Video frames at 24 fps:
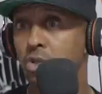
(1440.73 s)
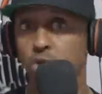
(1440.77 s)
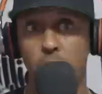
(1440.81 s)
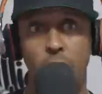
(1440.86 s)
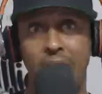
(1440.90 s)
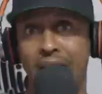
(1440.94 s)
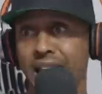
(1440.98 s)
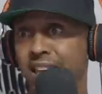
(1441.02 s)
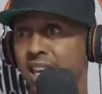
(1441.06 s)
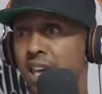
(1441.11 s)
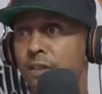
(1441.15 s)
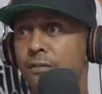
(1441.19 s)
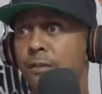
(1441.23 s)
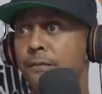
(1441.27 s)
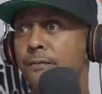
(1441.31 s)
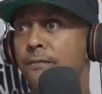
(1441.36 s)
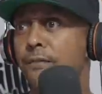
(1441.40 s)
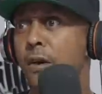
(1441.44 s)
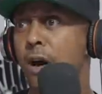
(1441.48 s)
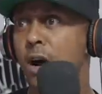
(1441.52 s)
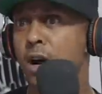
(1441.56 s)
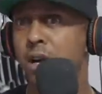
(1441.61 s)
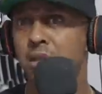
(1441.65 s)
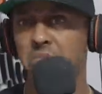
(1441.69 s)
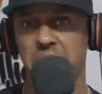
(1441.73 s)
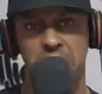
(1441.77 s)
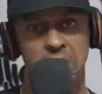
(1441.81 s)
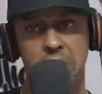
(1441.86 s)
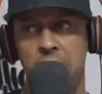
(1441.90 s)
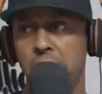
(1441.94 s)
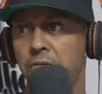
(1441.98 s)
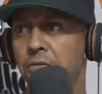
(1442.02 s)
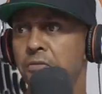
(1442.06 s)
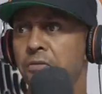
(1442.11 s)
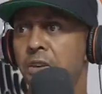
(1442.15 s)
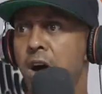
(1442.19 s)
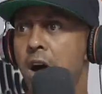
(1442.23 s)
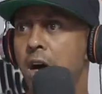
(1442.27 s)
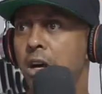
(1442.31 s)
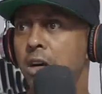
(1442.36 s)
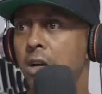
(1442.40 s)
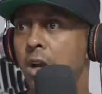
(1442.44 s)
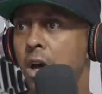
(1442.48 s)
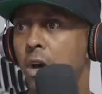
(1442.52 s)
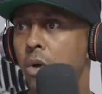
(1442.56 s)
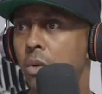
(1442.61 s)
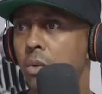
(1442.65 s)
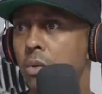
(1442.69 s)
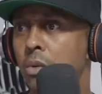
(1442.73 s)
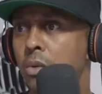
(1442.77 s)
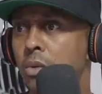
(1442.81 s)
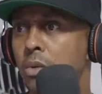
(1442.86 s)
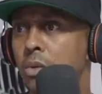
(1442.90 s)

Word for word: Do I give a fuck? Fuck no.